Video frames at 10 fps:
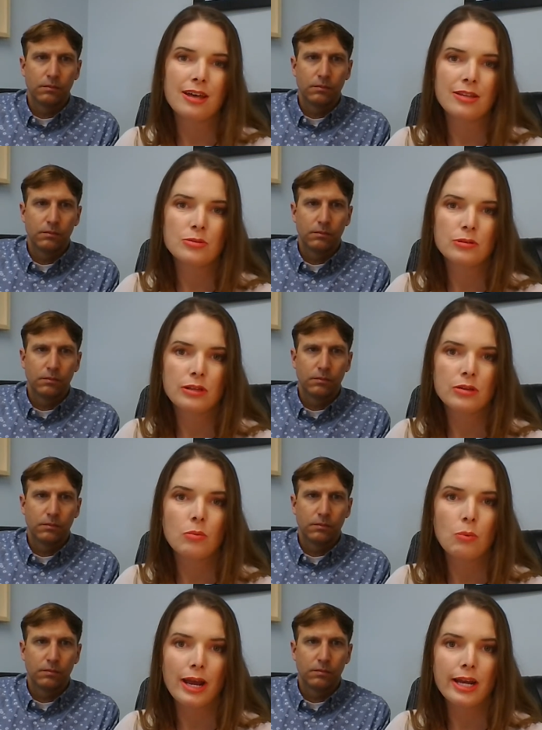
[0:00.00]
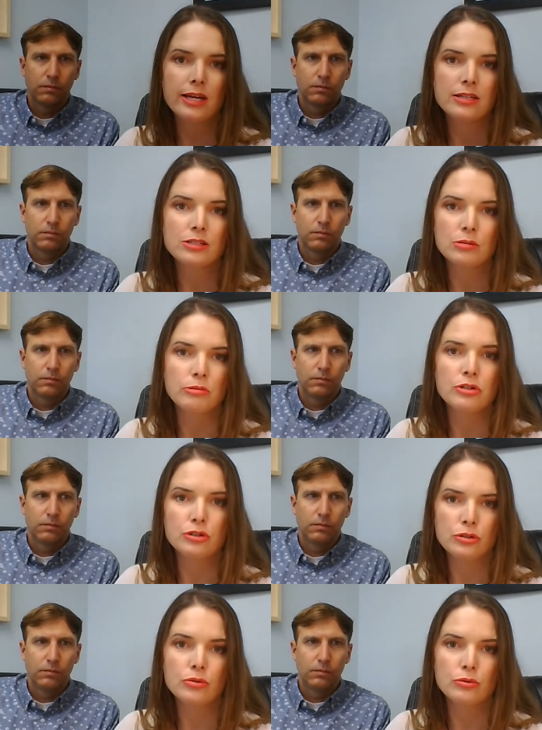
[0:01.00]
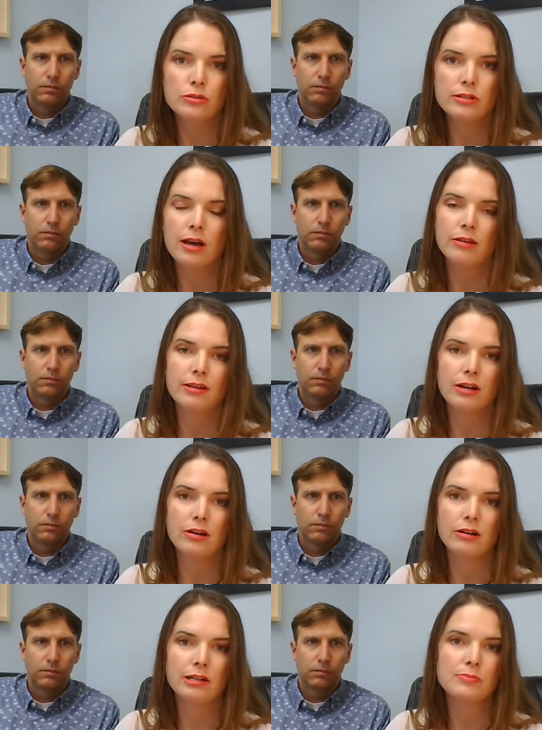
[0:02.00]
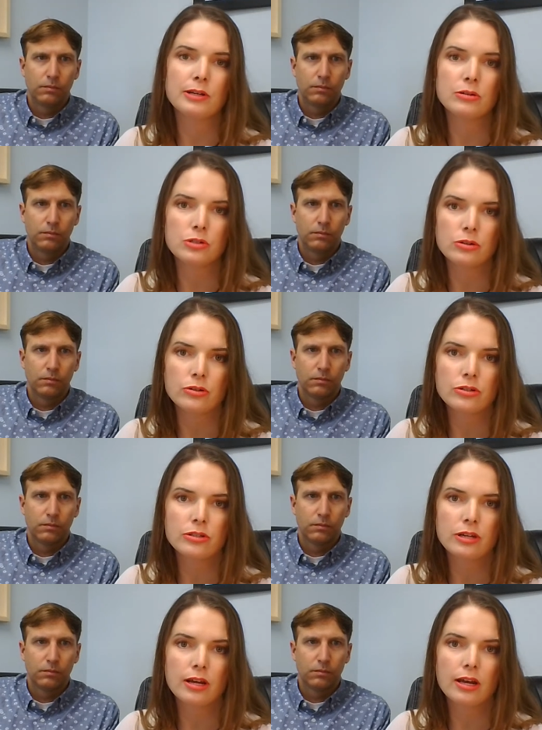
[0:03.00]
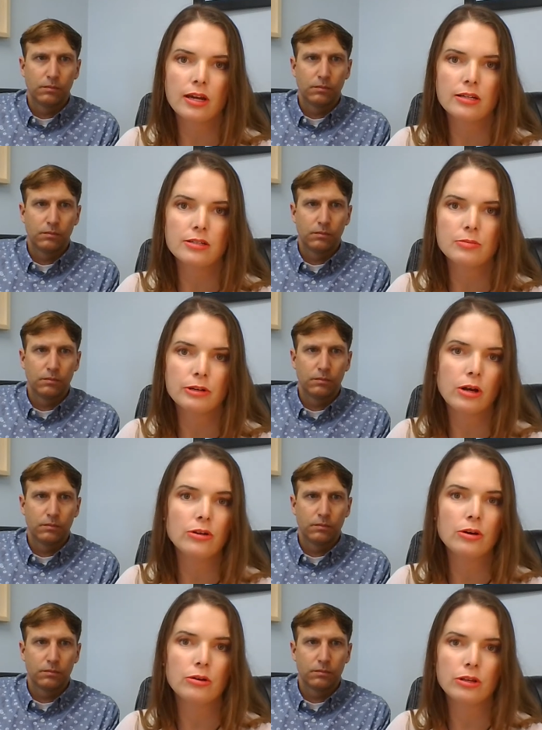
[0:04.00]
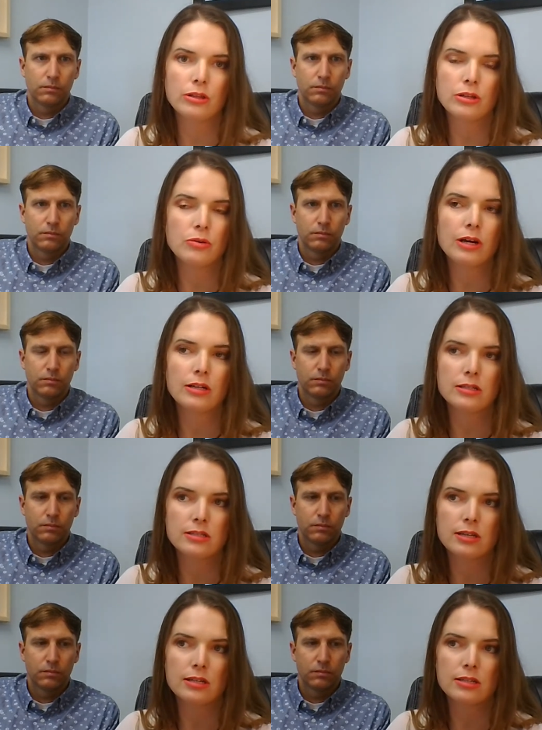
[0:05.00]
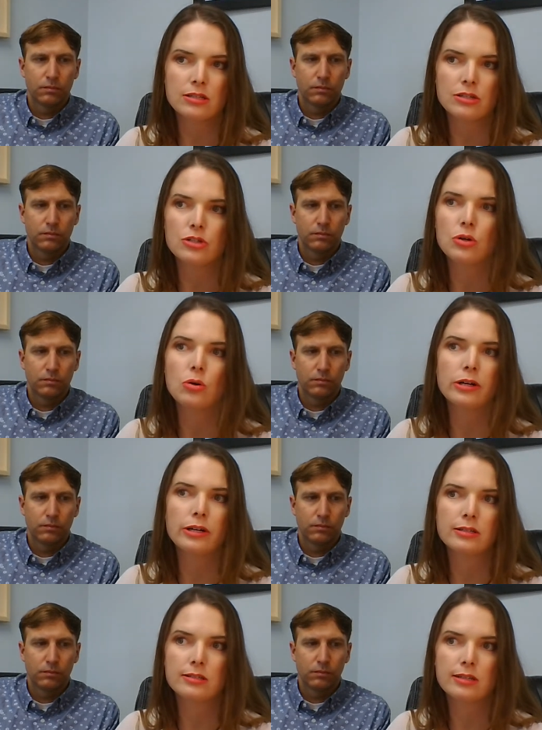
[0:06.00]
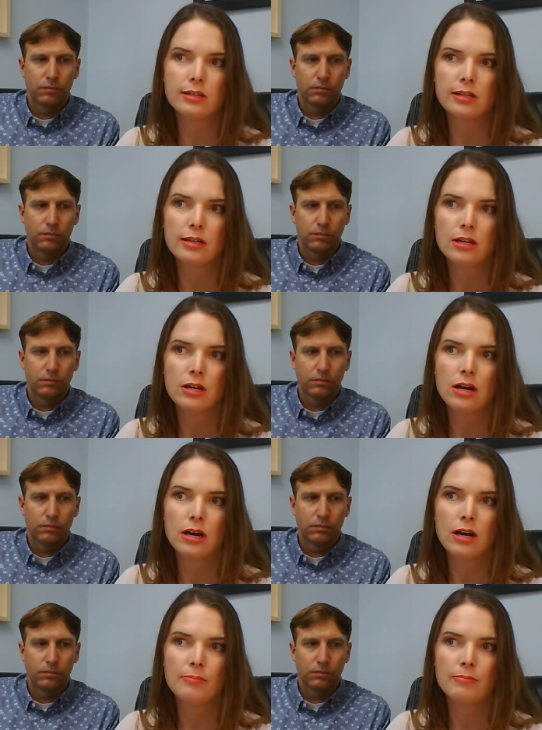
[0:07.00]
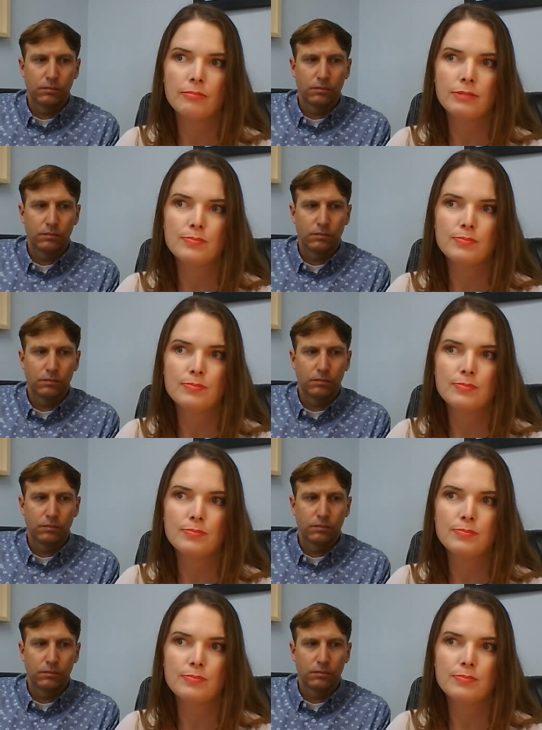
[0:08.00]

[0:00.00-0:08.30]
Speaker 1: that's really the way to reduce healthcare expenditures. And we all know that the United States is notoriously um,